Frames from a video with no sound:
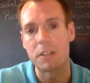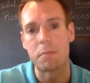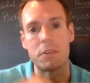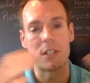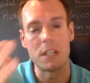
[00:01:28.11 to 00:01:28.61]
to
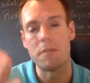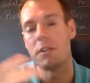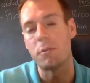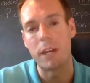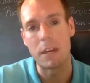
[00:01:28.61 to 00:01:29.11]
perceive you
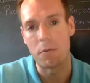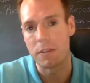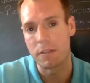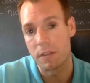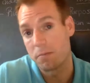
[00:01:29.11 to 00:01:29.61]
the way you
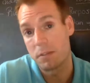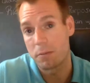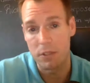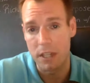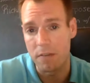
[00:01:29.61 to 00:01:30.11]
want them to
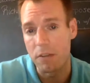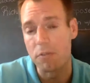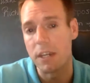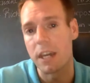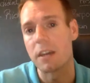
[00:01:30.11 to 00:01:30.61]
perceive you.
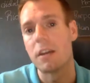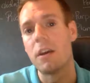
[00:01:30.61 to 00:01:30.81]
You can't